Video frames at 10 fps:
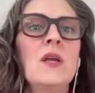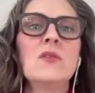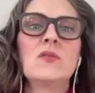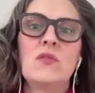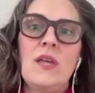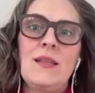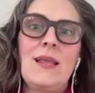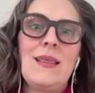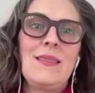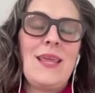So
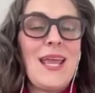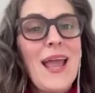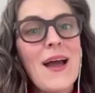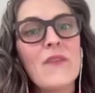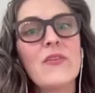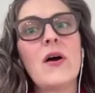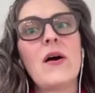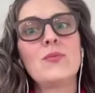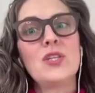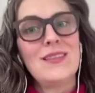then they have an
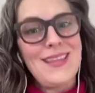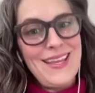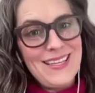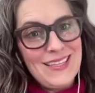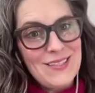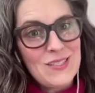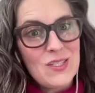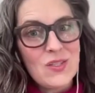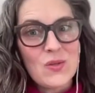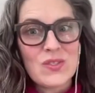option. They can listen
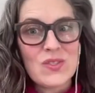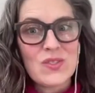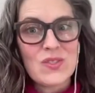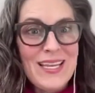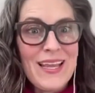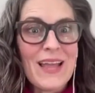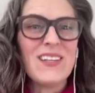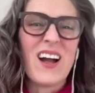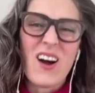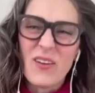to those 3,
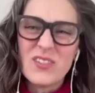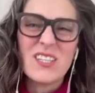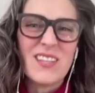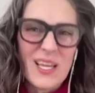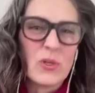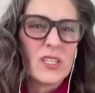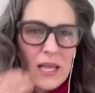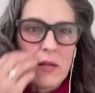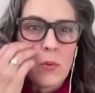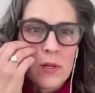and often they will
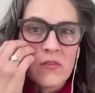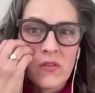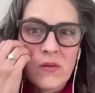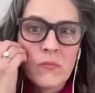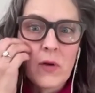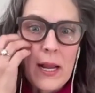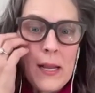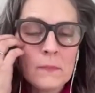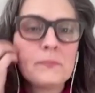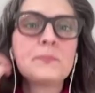like one of them,
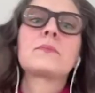right?